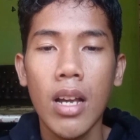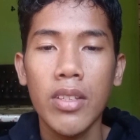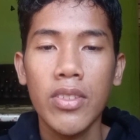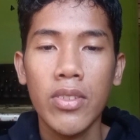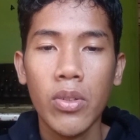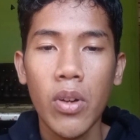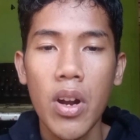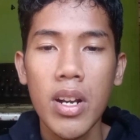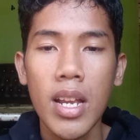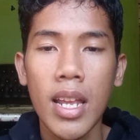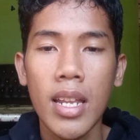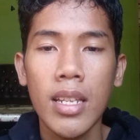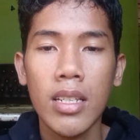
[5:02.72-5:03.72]
a
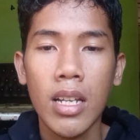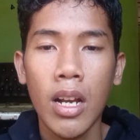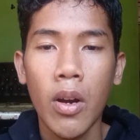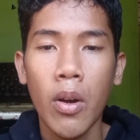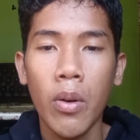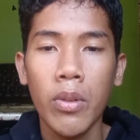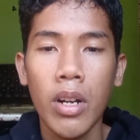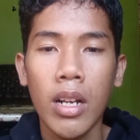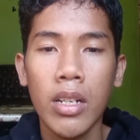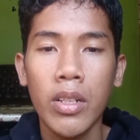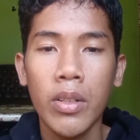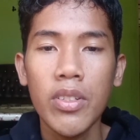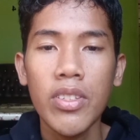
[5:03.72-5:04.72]
strong and
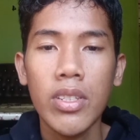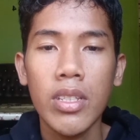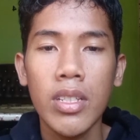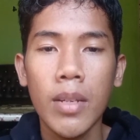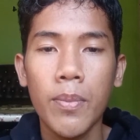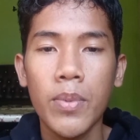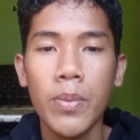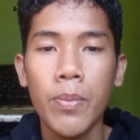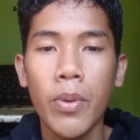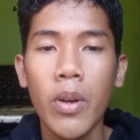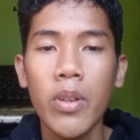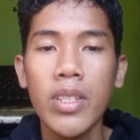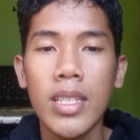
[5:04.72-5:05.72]
courageous
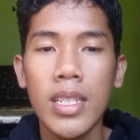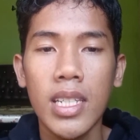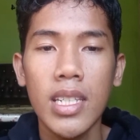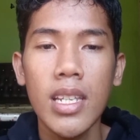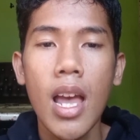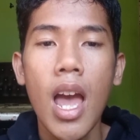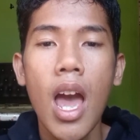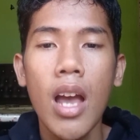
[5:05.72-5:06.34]
disposition,